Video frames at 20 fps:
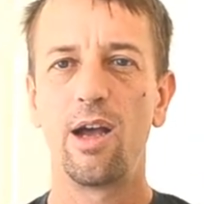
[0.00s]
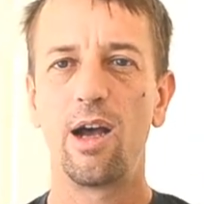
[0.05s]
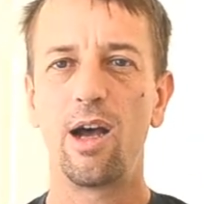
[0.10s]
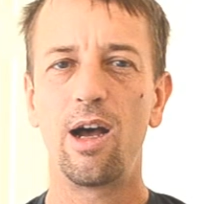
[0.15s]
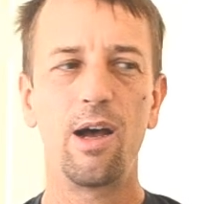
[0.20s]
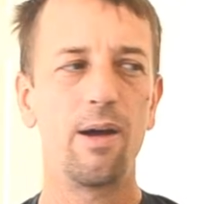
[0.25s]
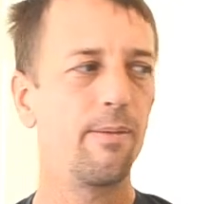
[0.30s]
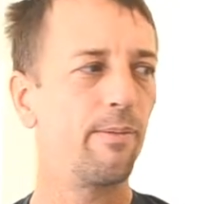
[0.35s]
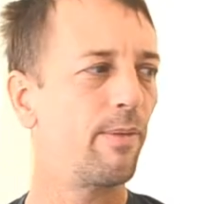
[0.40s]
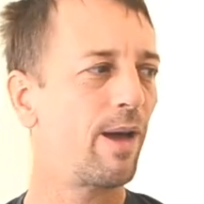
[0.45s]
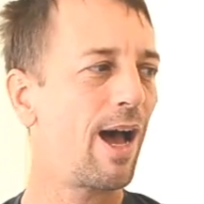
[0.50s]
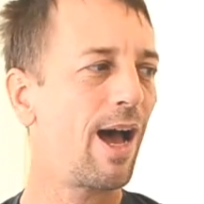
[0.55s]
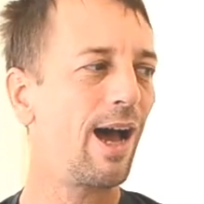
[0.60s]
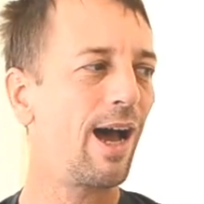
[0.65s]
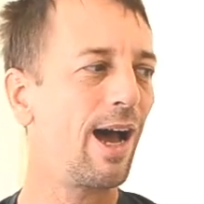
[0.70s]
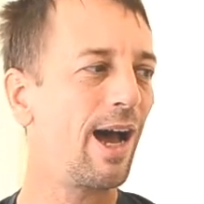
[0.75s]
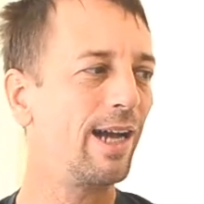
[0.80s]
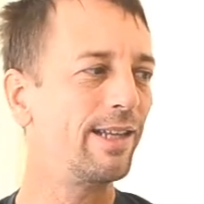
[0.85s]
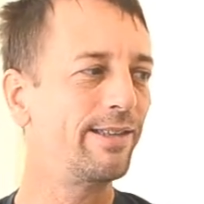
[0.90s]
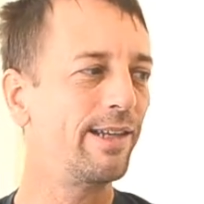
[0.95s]

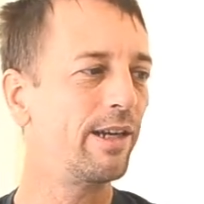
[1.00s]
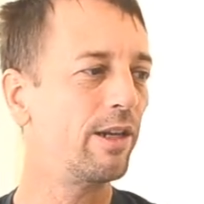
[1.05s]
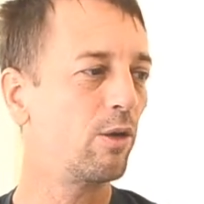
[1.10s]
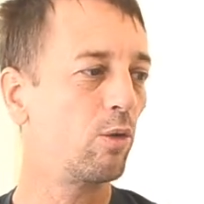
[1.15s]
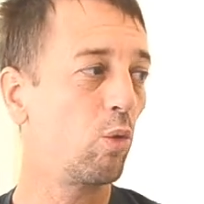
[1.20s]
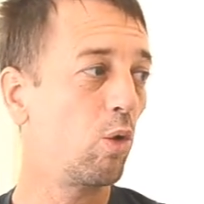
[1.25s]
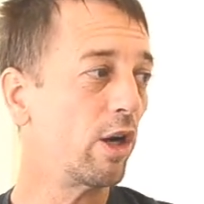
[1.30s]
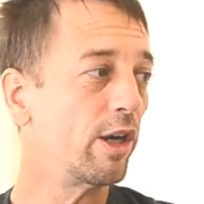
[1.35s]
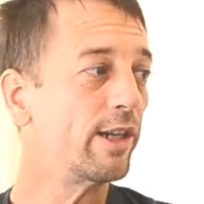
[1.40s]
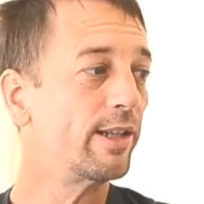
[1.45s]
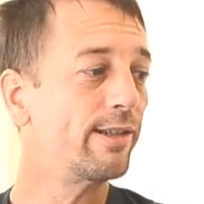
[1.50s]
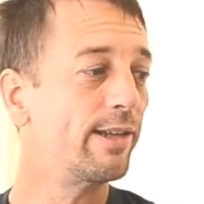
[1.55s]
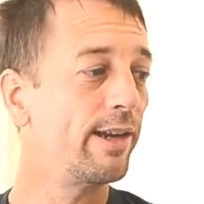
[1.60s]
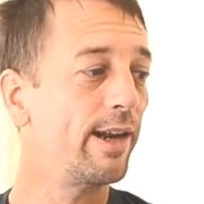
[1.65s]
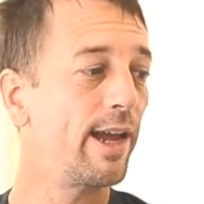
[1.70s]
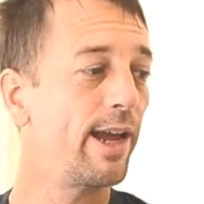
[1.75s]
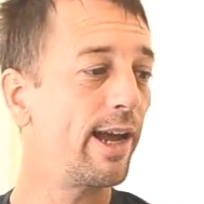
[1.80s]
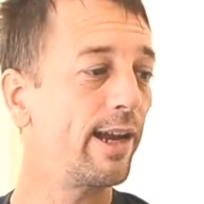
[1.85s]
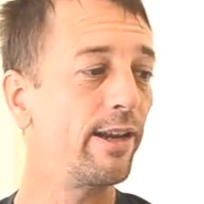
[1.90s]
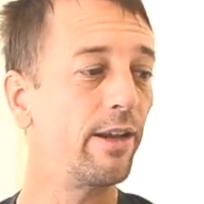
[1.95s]
I didn't work
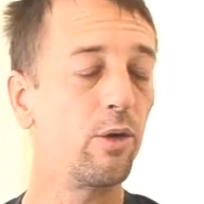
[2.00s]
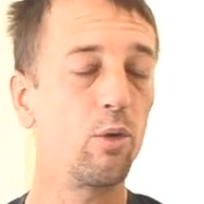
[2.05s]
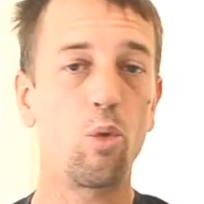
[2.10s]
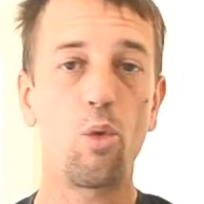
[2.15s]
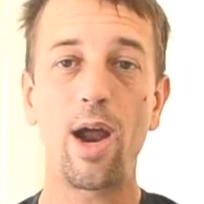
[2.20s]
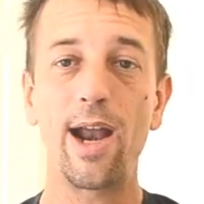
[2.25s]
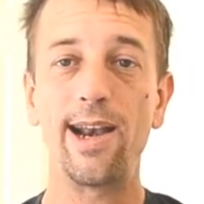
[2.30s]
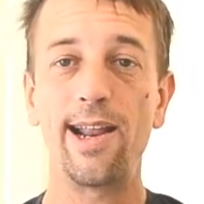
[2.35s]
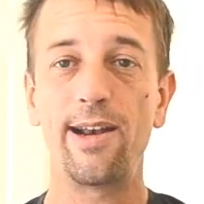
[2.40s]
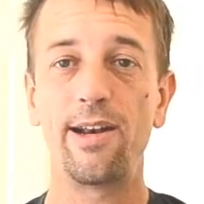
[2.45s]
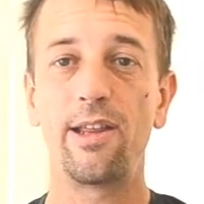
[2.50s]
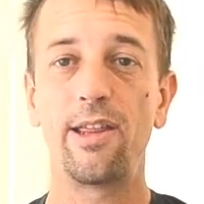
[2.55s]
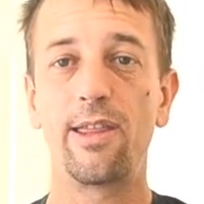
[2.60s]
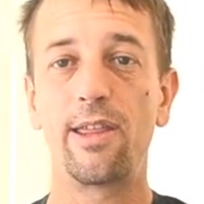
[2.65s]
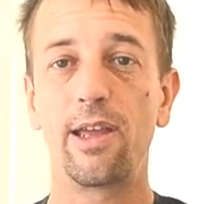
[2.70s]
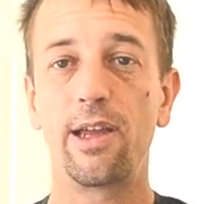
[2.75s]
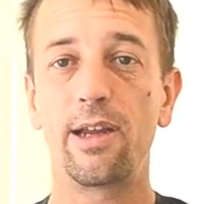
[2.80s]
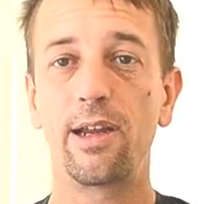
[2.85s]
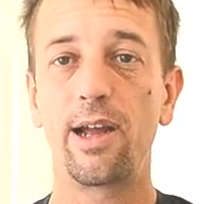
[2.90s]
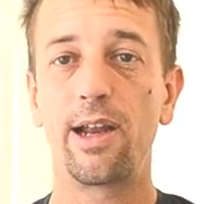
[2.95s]
today, I didn't write
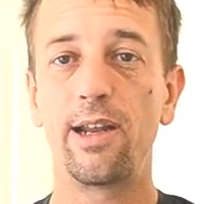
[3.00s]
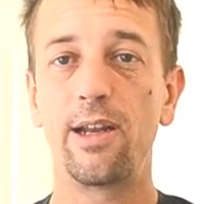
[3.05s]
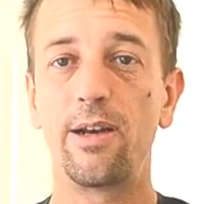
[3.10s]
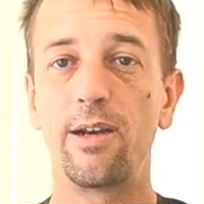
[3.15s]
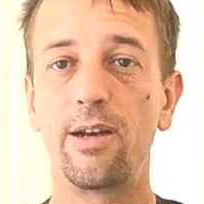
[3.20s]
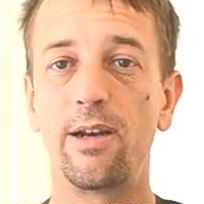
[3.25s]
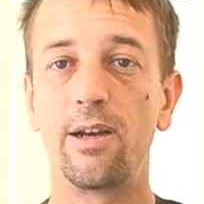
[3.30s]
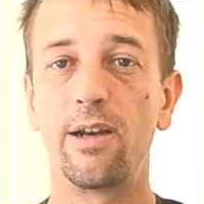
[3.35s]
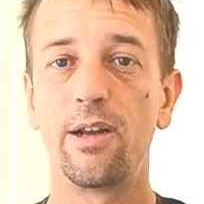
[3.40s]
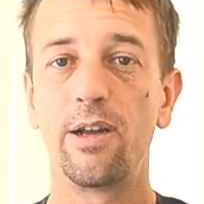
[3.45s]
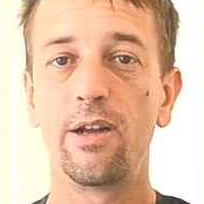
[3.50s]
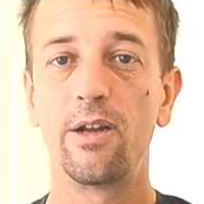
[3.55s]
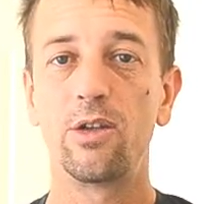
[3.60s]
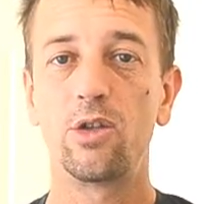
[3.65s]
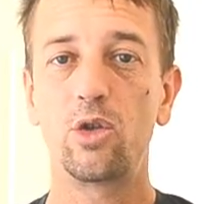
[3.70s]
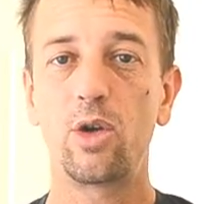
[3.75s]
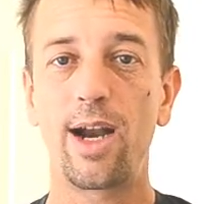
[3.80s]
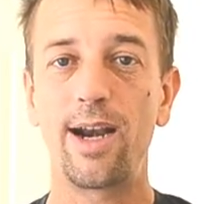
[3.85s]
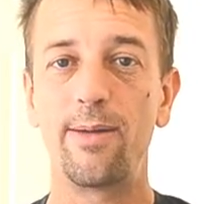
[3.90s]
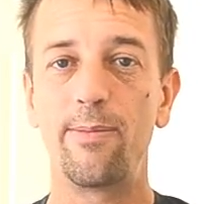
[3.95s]
anything, I didn't
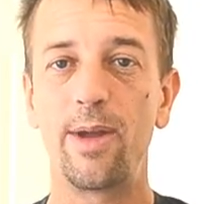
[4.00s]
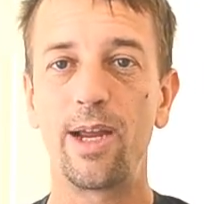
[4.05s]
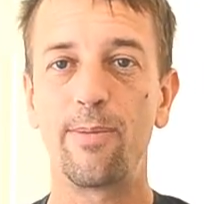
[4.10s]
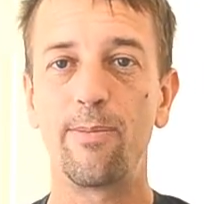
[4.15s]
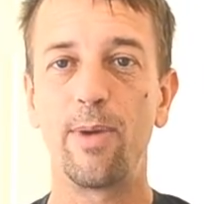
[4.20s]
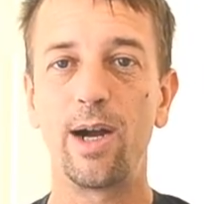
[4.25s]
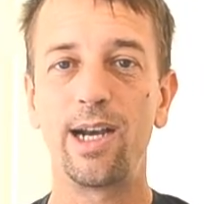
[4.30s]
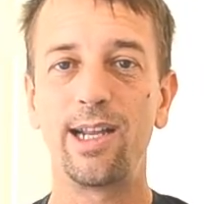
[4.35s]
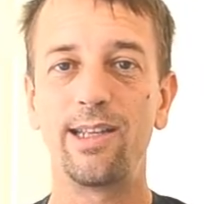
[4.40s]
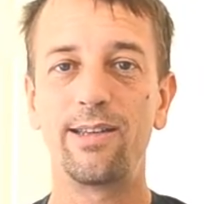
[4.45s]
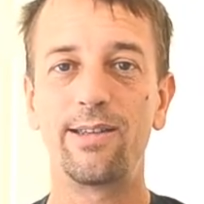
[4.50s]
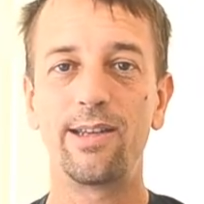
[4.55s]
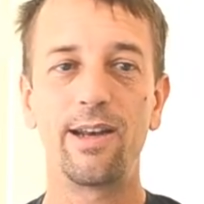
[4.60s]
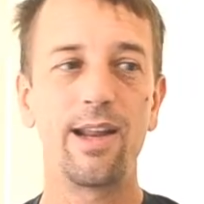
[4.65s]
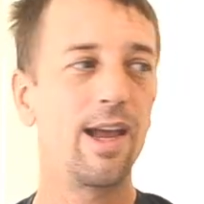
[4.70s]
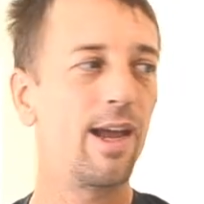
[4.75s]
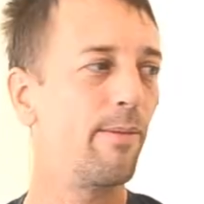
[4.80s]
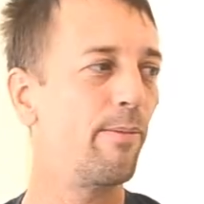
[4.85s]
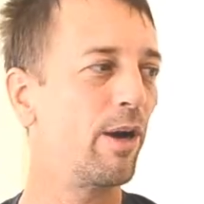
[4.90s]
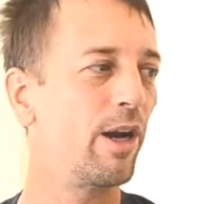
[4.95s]
try to make money
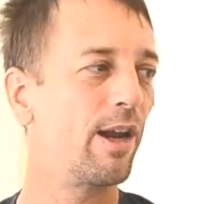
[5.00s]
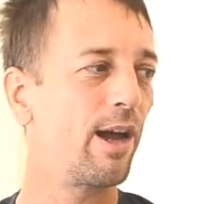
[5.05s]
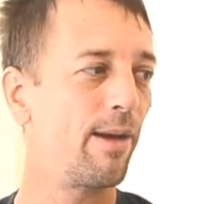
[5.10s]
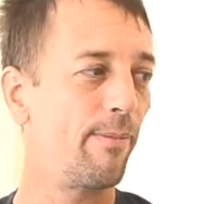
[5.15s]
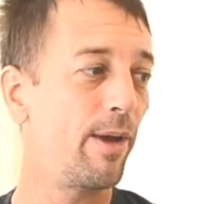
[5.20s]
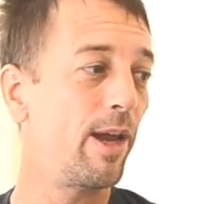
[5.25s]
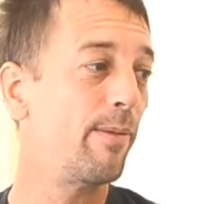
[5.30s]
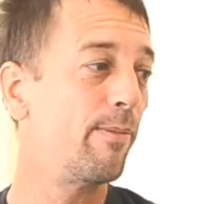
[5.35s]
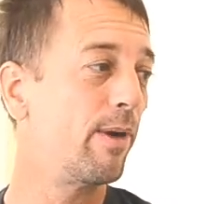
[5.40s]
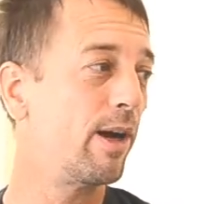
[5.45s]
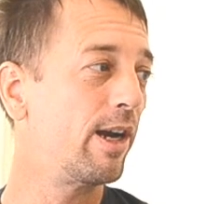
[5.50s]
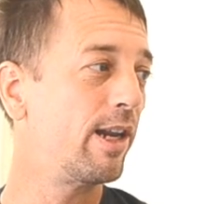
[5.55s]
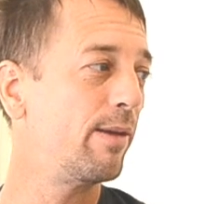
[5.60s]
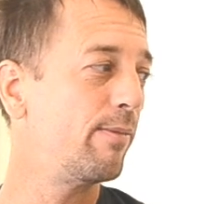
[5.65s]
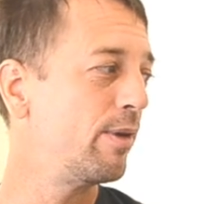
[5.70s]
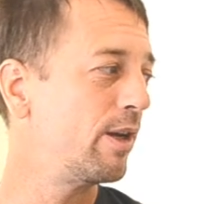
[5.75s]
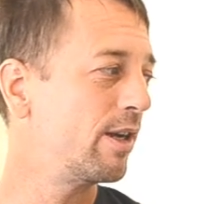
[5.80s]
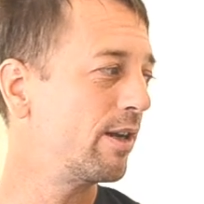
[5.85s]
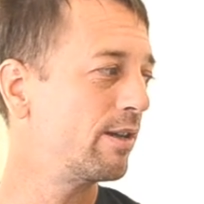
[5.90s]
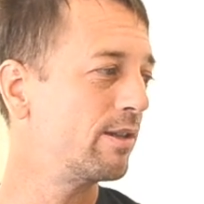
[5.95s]
today, but I made money
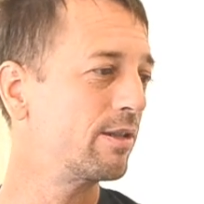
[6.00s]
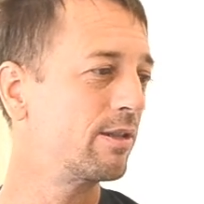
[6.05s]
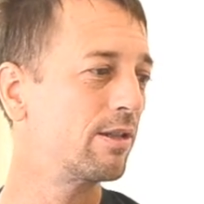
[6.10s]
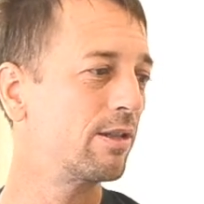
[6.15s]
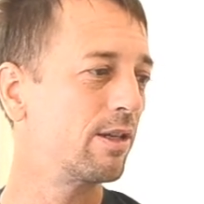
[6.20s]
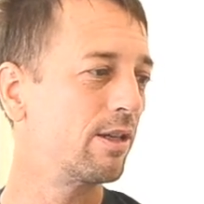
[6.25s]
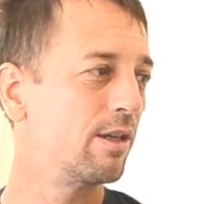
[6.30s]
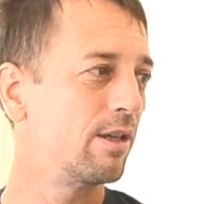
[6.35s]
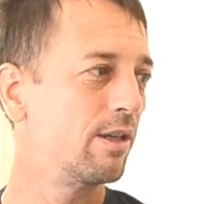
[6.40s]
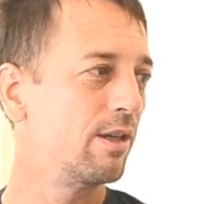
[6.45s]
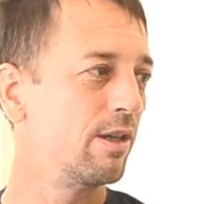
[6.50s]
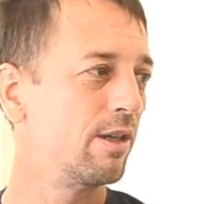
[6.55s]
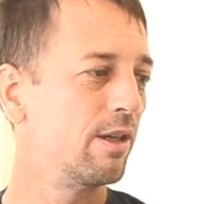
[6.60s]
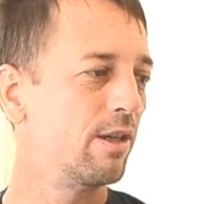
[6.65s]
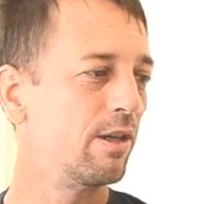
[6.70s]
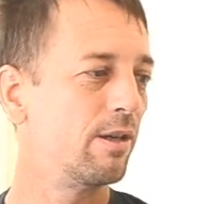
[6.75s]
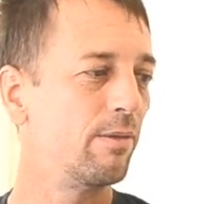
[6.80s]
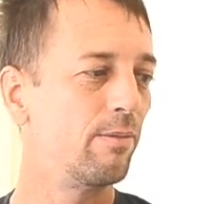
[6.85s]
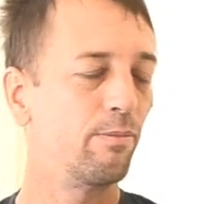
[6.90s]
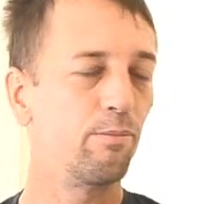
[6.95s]
because
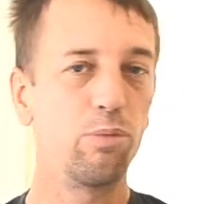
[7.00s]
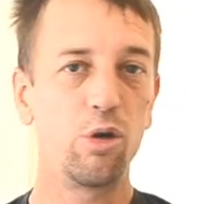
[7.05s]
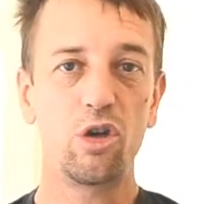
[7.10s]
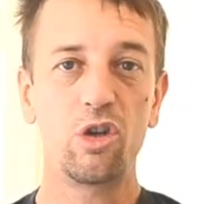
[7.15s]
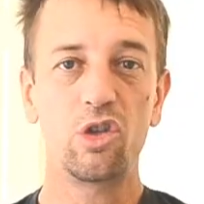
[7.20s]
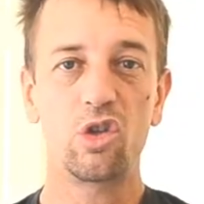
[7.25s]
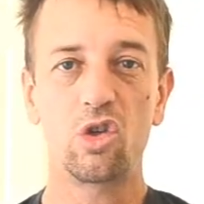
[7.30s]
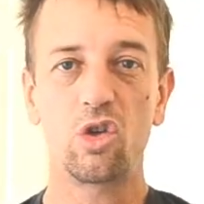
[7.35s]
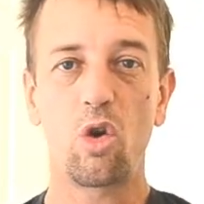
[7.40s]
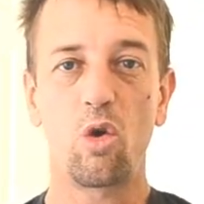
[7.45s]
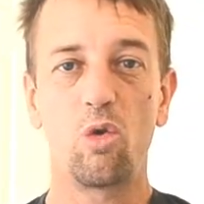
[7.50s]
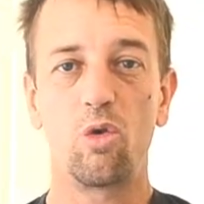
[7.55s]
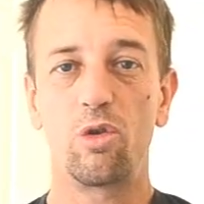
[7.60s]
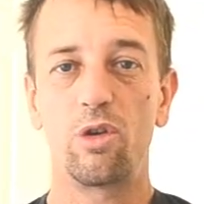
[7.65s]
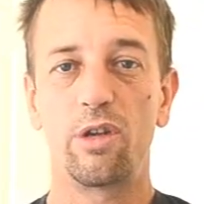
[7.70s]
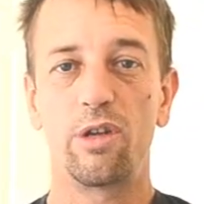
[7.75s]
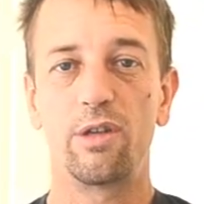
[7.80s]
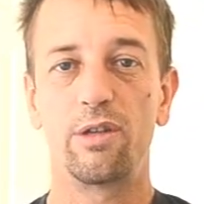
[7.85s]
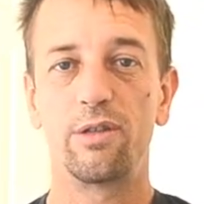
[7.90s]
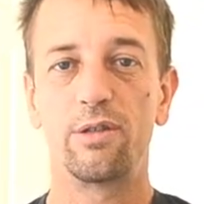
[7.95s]
books
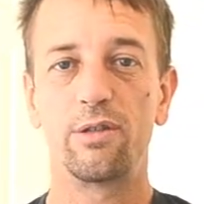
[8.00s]
sold.